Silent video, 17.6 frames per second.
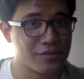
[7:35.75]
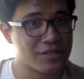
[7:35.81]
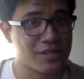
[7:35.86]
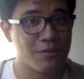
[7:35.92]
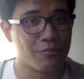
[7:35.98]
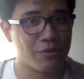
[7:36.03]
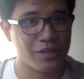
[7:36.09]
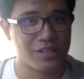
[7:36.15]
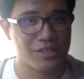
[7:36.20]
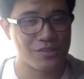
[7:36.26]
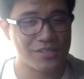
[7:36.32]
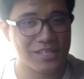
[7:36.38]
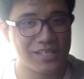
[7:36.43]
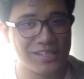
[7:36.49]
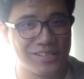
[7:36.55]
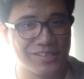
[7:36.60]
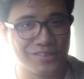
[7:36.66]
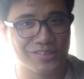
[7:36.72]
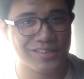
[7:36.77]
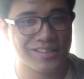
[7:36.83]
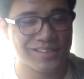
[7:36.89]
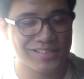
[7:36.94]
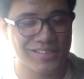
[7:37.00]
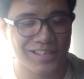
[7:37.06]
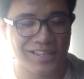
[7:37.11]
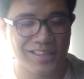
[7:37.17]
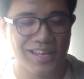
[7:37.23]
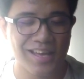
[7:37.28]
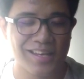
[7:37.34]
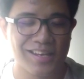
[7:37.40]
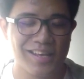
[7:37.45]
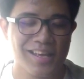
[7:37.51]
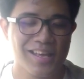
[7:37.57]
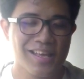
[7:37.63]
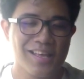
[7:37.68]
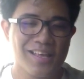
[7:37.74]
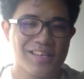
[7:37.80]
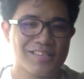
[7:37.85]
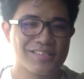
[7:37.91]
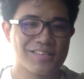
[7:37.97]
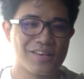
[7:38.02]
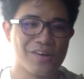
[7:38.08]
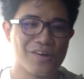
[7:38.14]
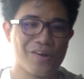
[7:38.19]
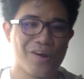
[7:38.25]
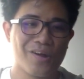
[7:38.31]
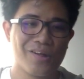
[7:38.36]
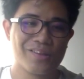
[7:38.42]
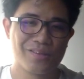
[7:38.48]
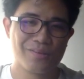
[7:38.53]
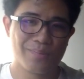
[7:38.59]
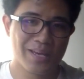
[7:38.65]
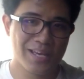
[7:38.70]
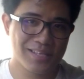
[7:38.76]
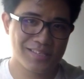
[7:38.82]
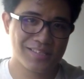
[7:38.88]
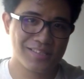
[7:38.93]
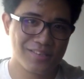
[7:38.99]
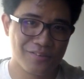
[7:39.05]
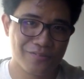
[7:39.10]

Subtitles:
or somewhere in New Zealand or things like that. So all the best.